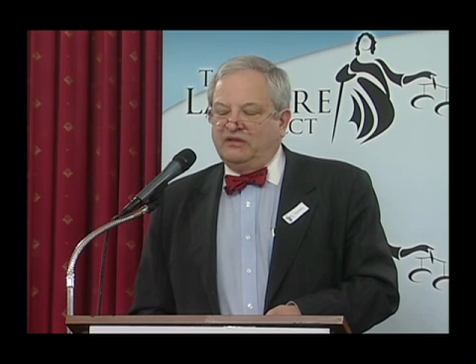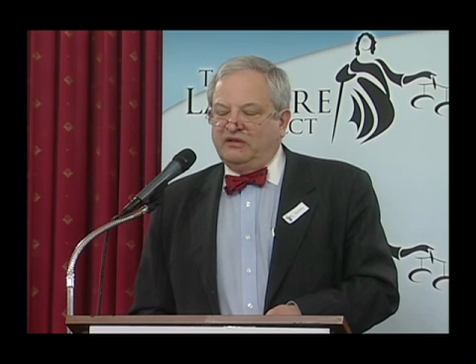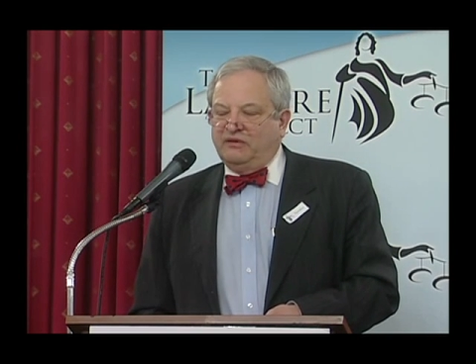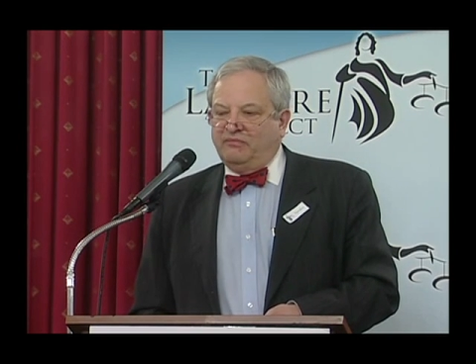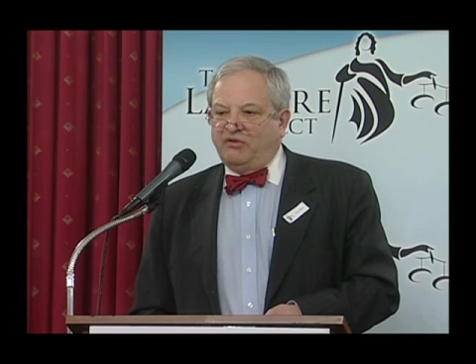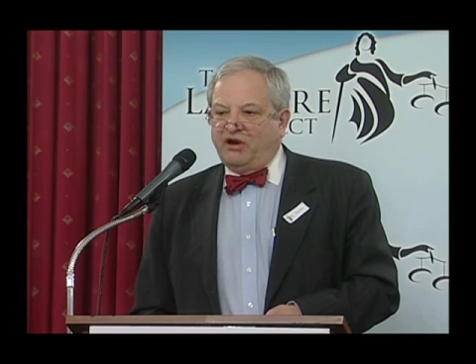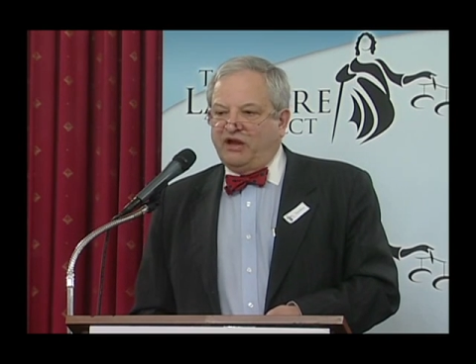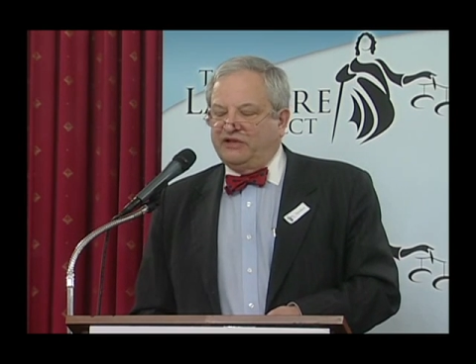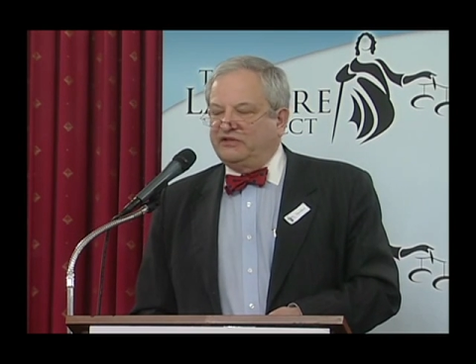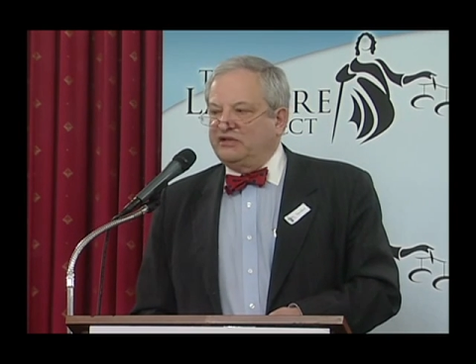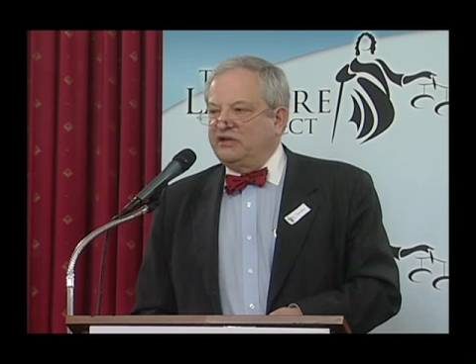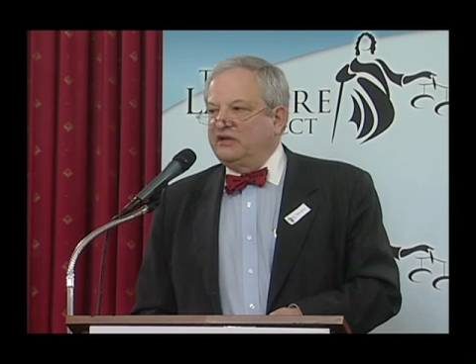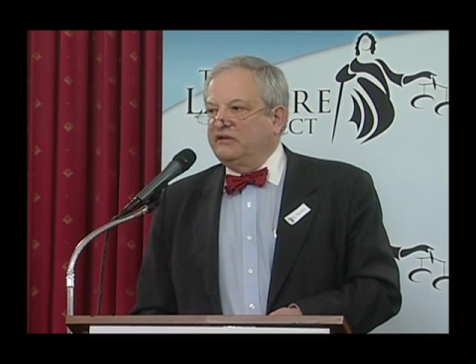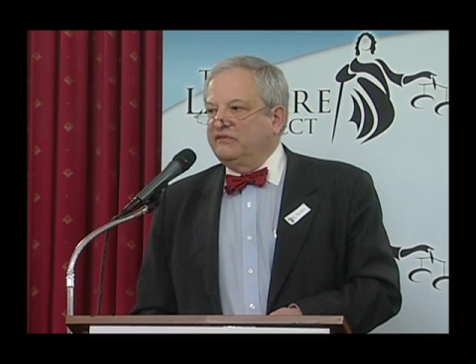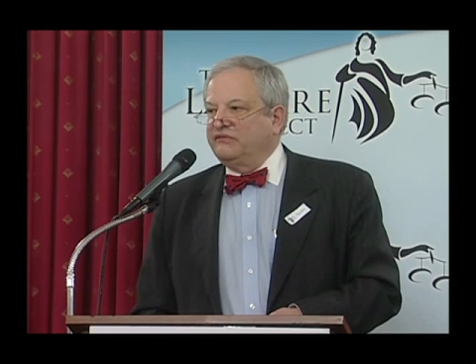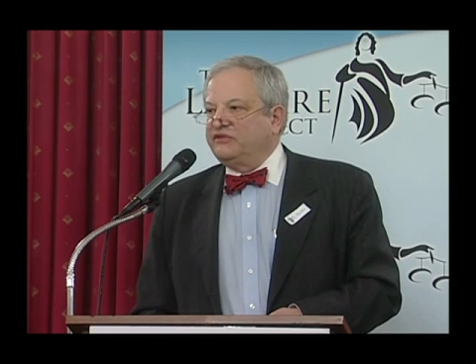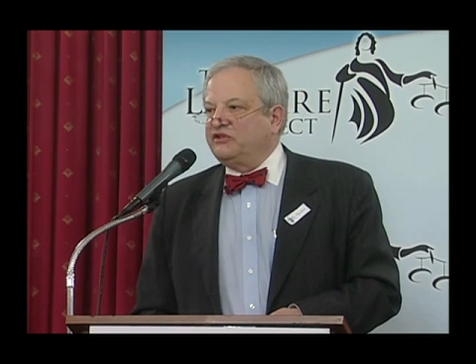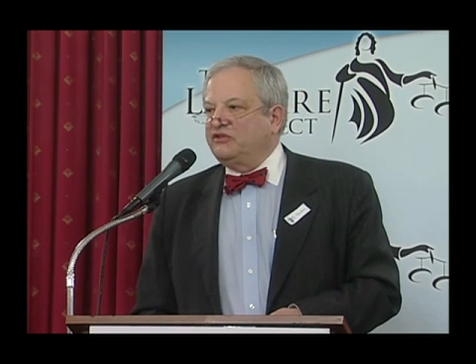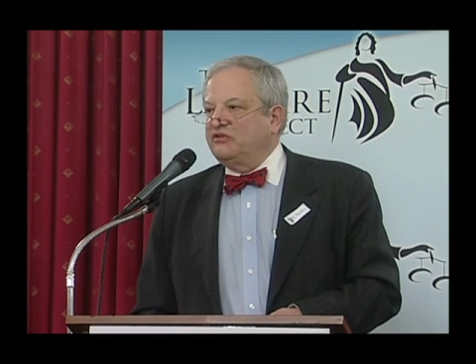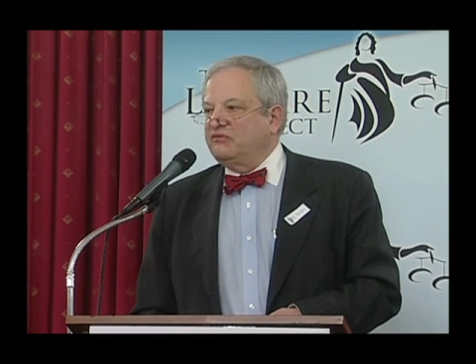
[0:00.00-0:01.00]
the
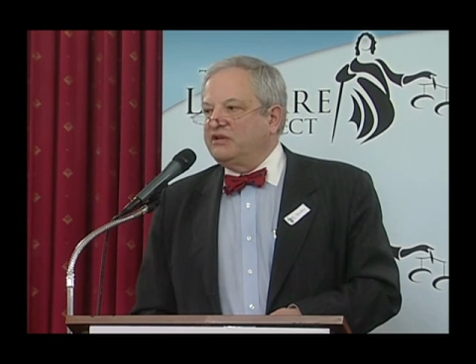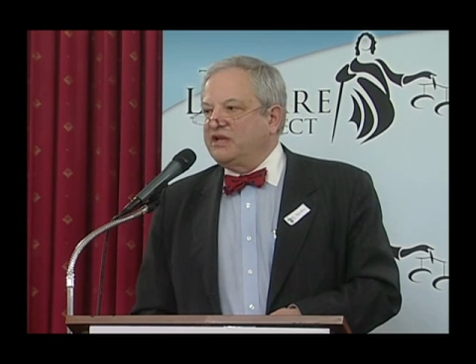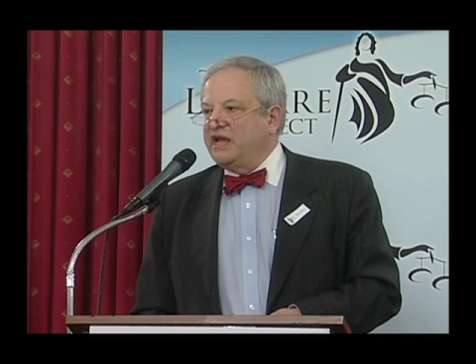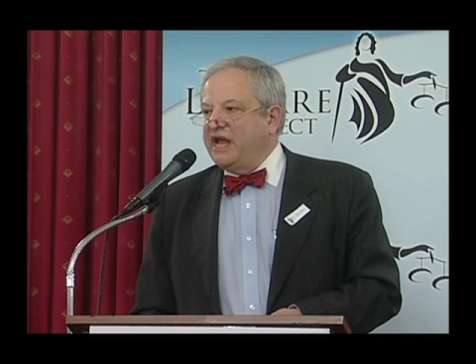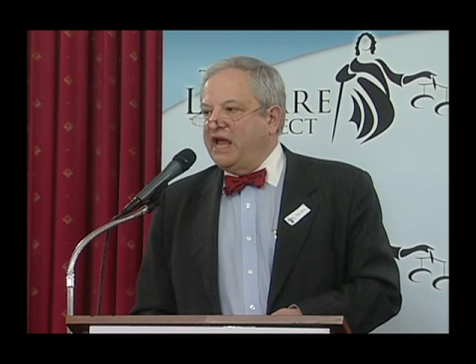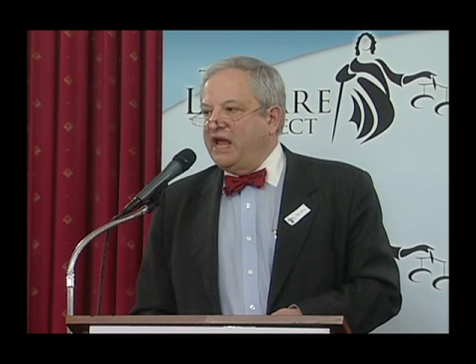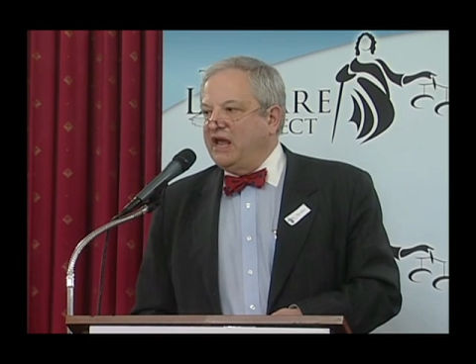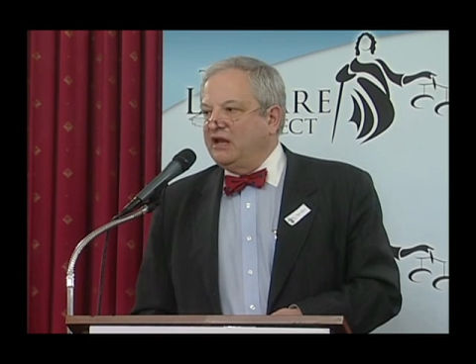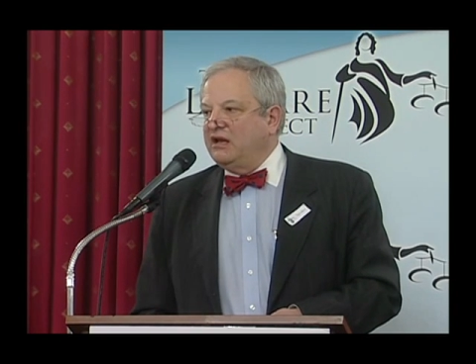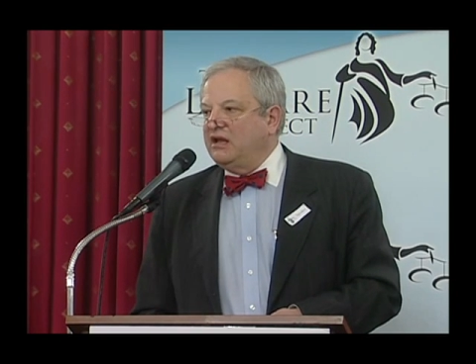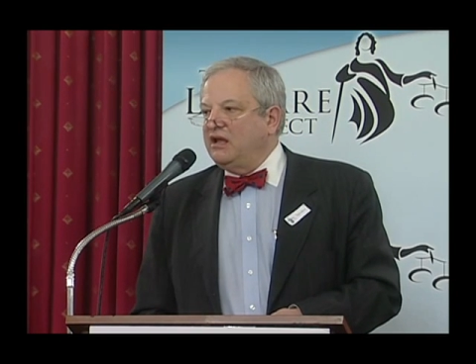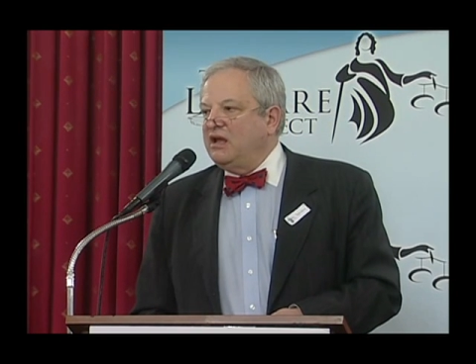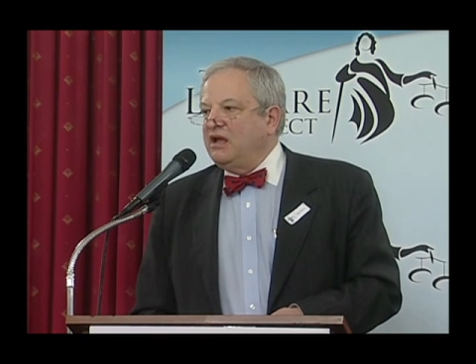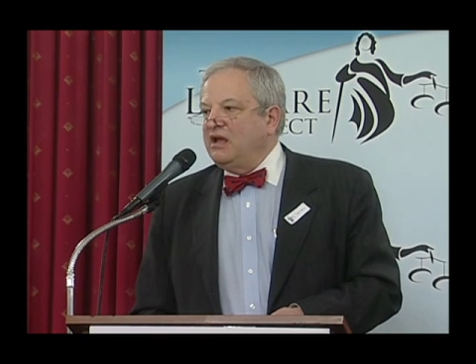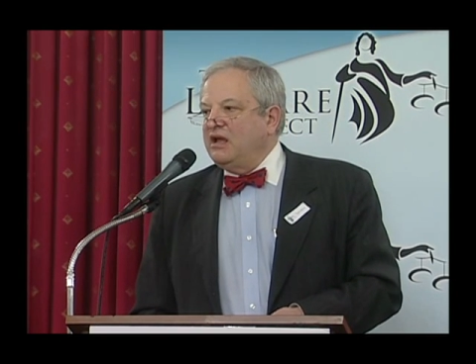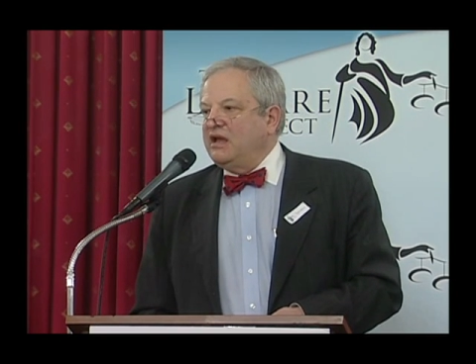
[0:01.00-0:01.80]
president of Sudan